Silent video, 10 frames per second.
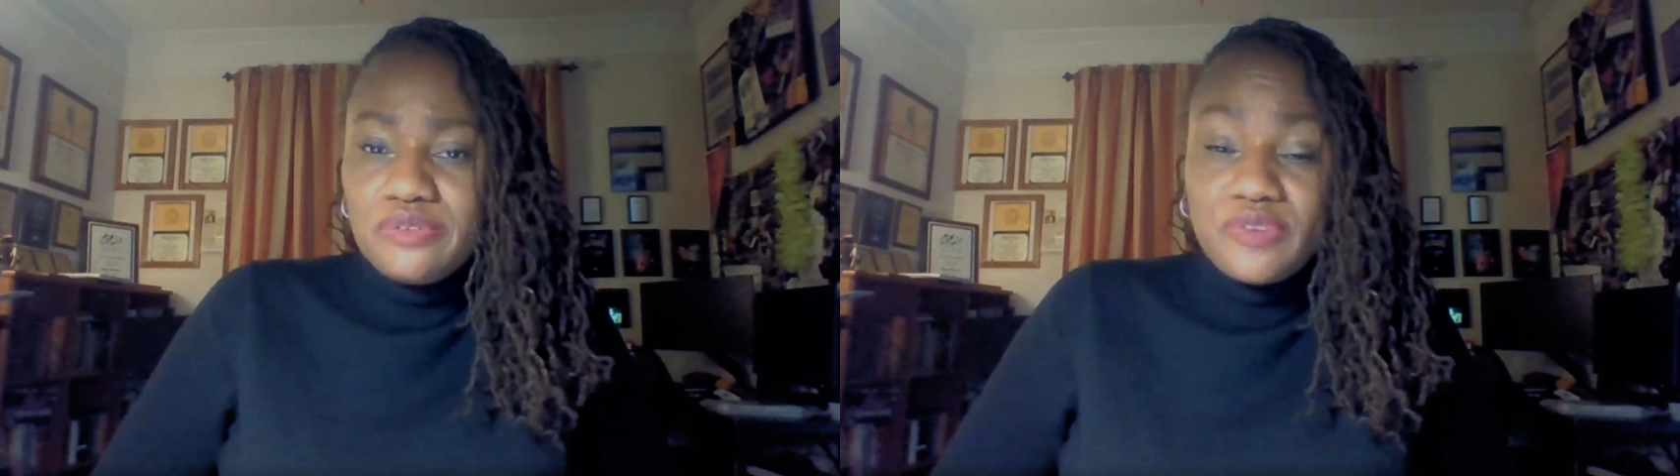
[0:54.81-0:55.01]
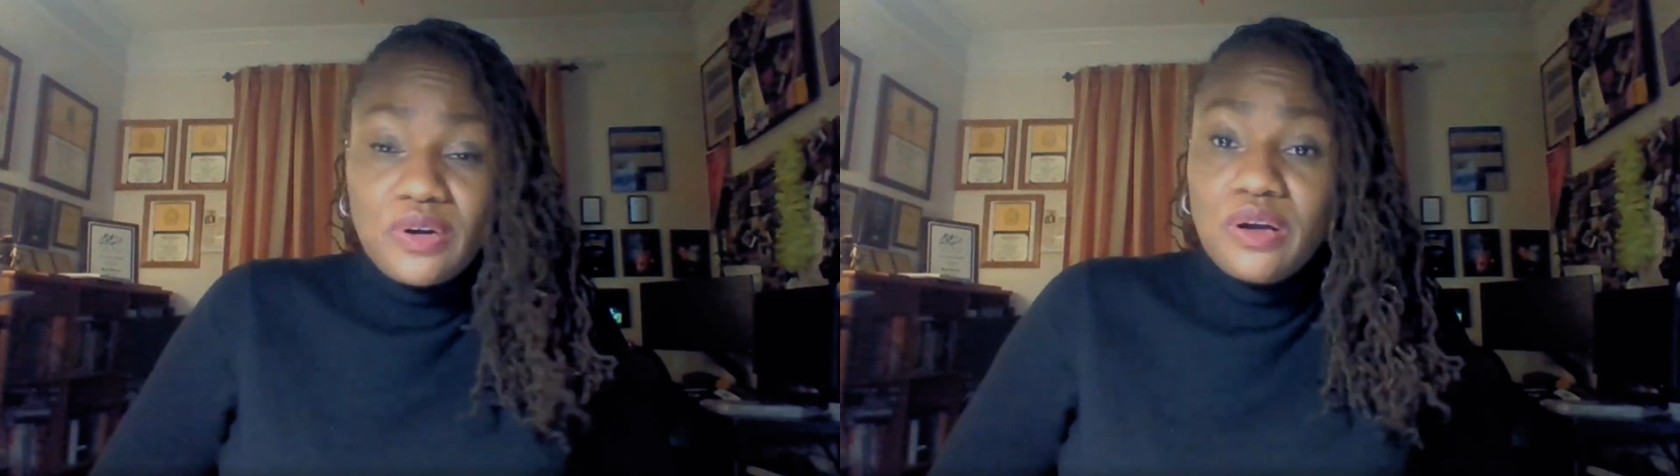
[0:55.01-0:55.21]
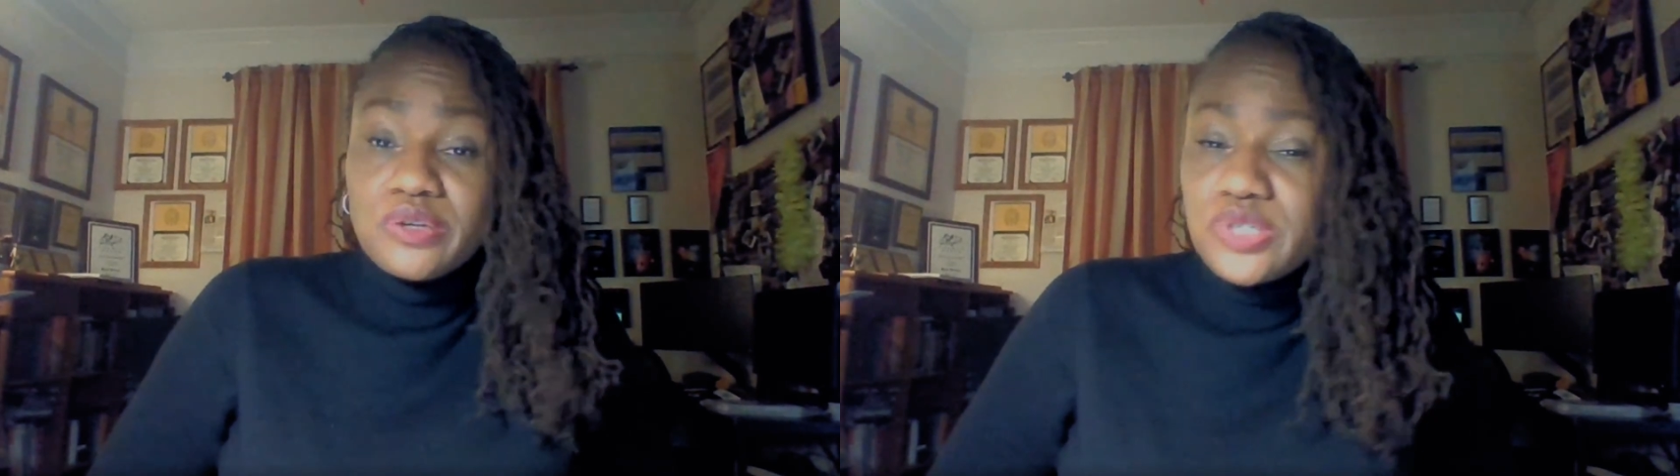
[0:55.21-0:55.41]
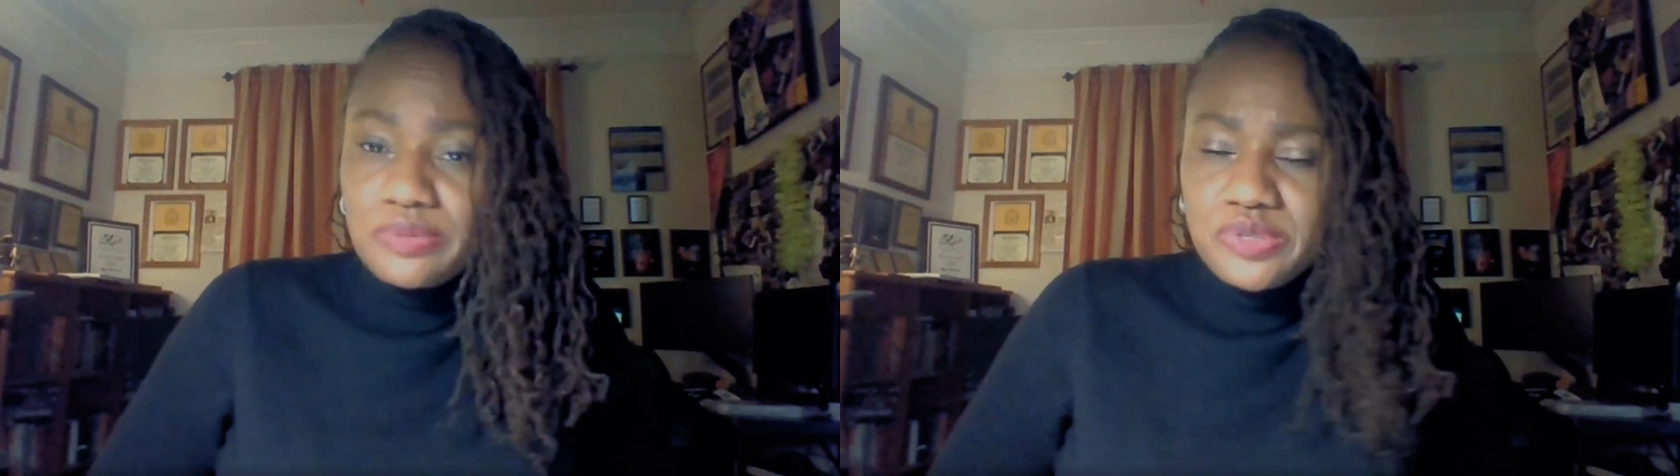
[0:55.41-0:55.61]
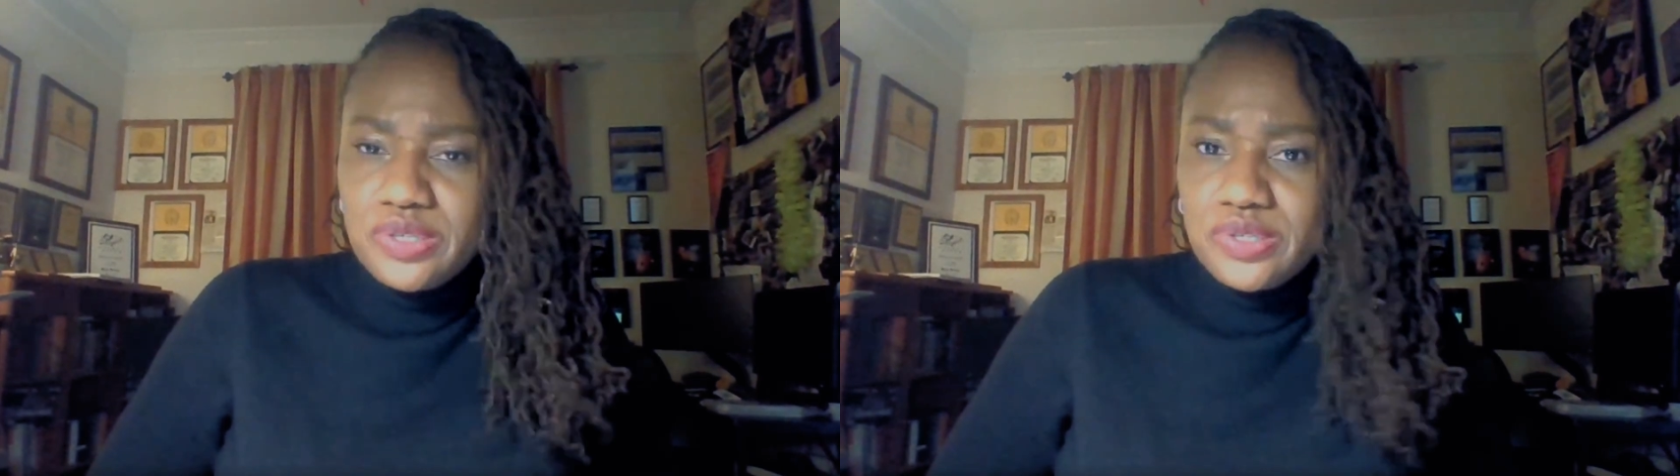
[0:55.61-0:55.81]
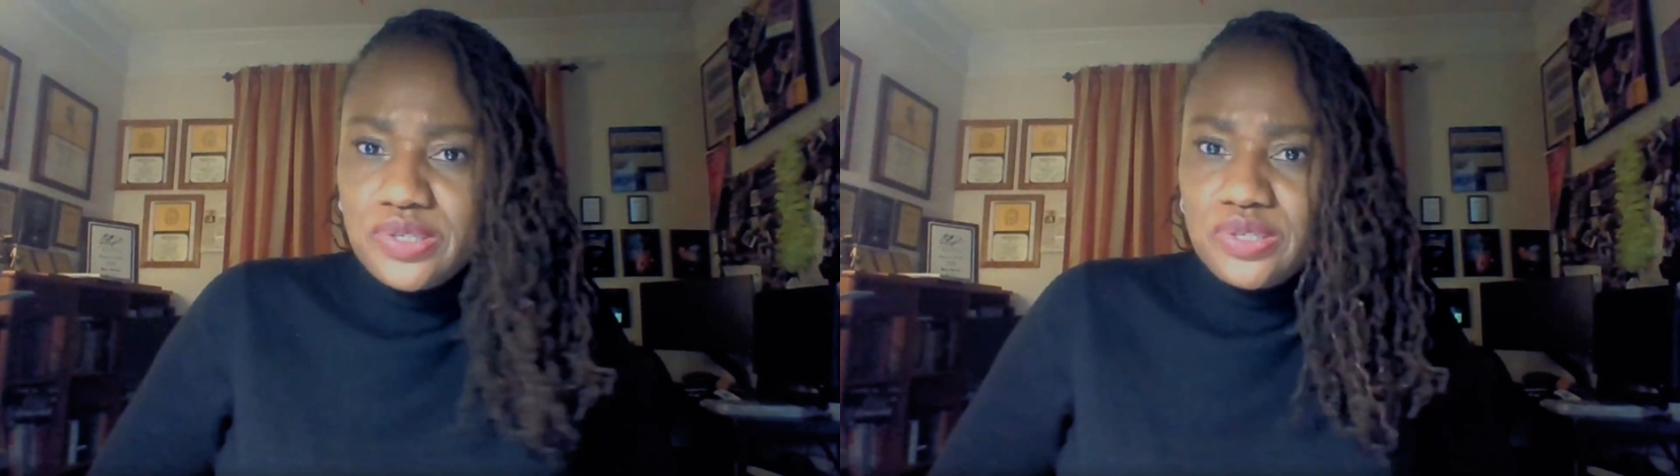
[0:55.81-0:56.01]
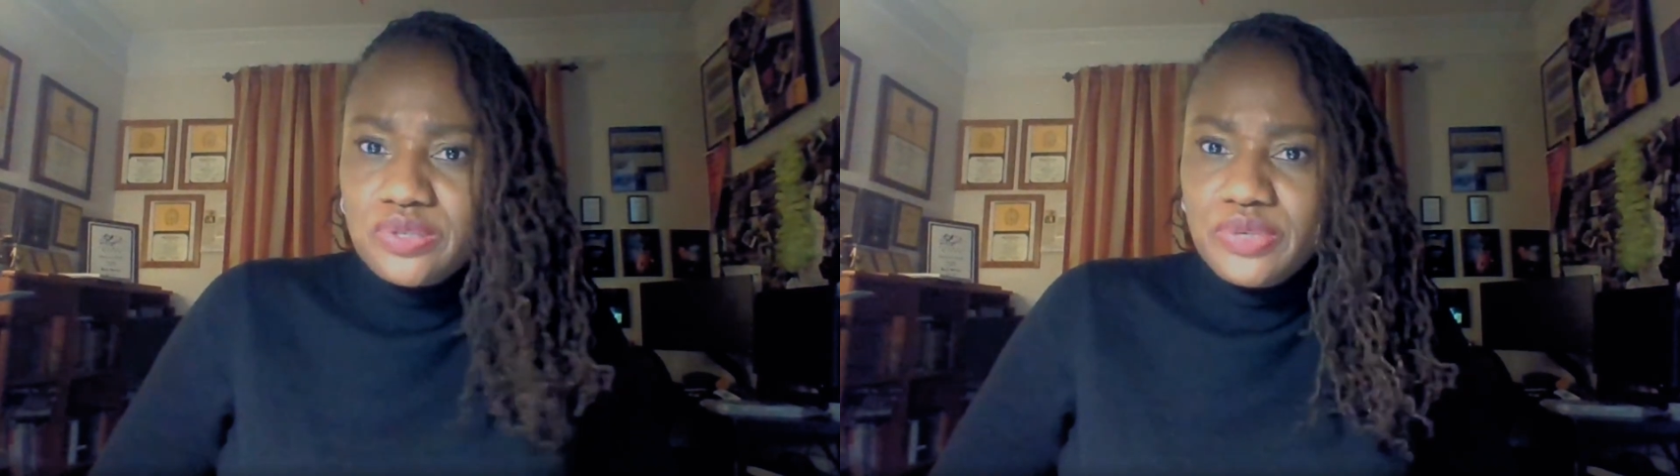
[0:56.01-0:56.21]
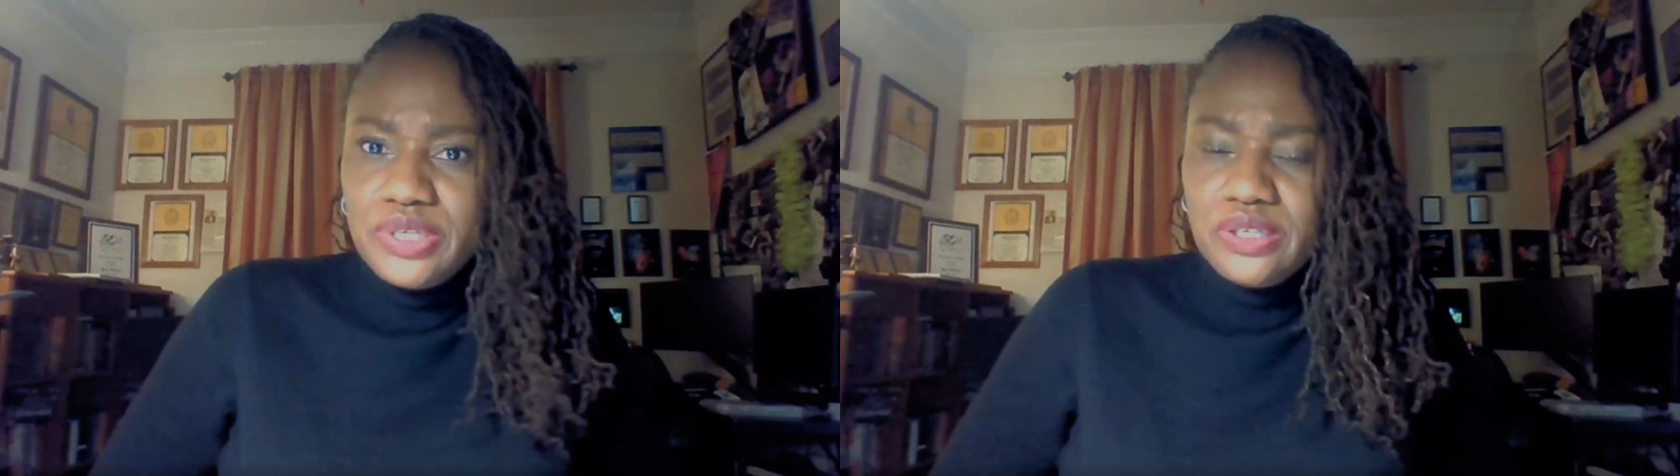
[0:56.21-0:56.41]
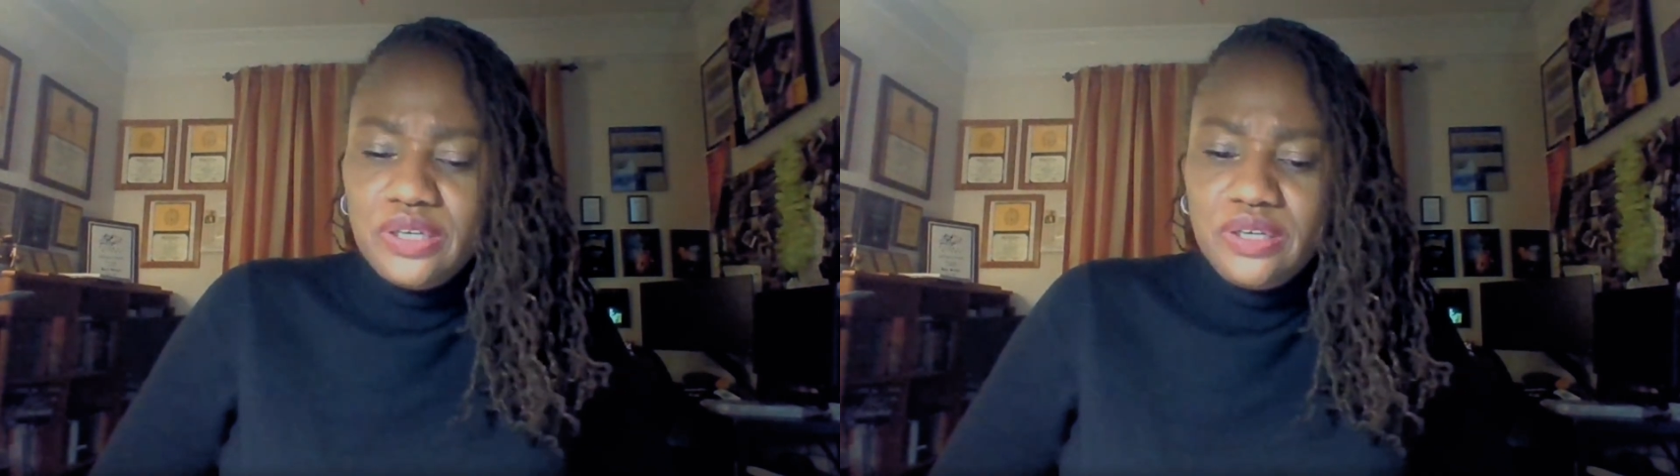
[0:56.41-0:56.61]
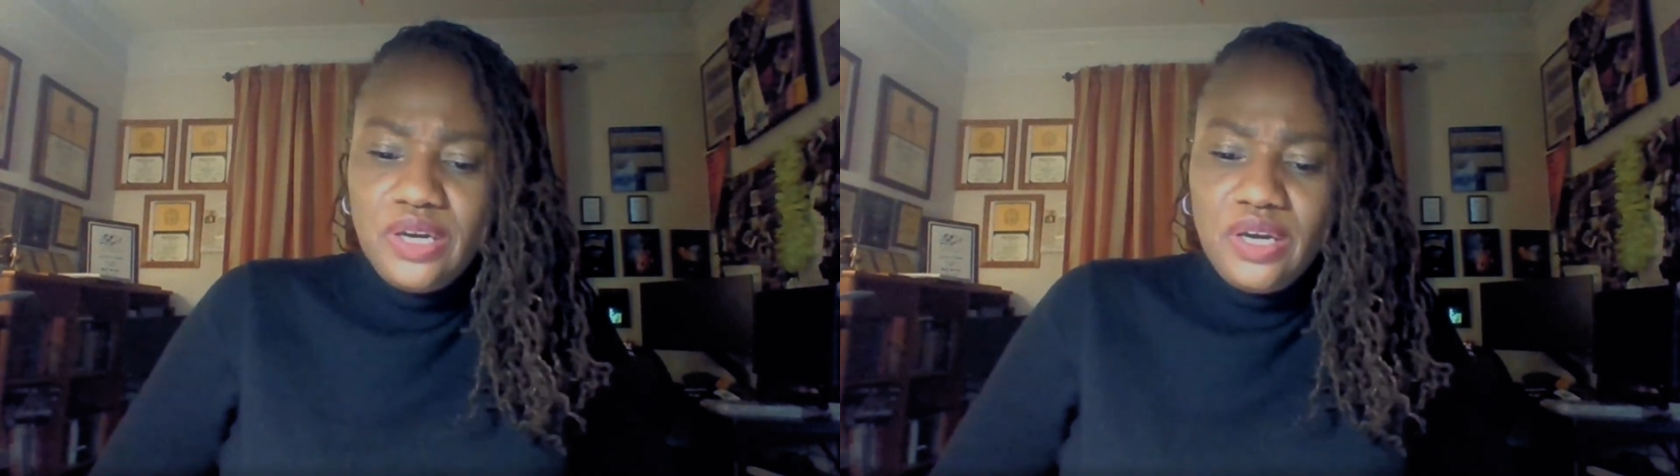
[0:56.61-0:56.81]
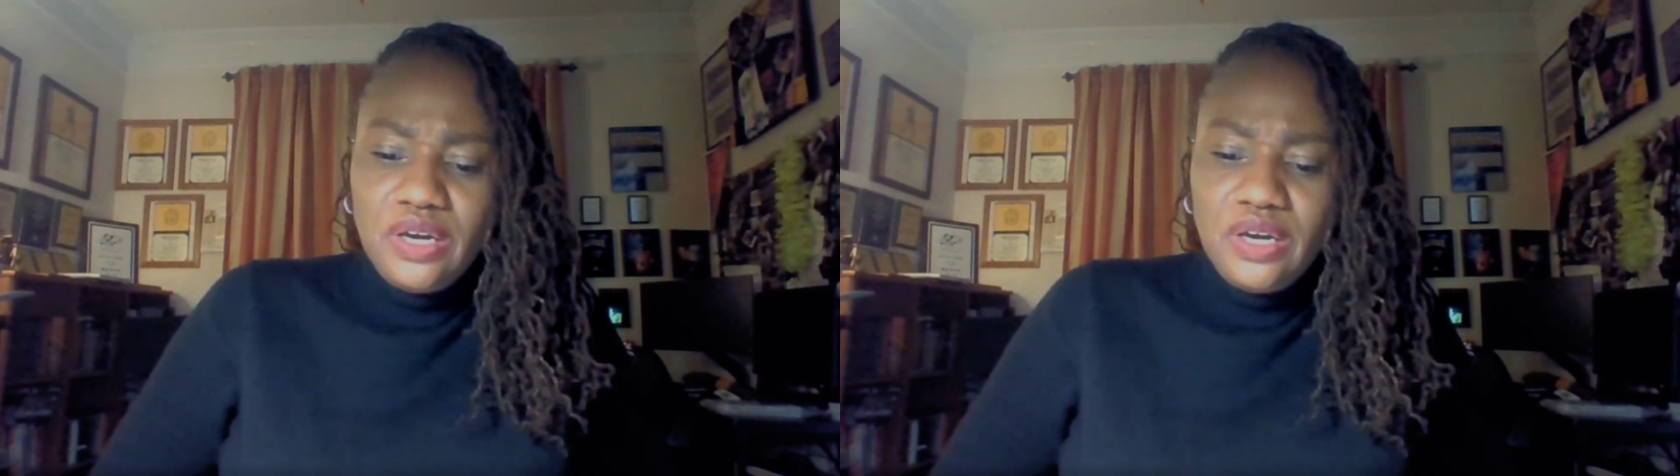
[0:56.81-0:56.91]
for all substances, really.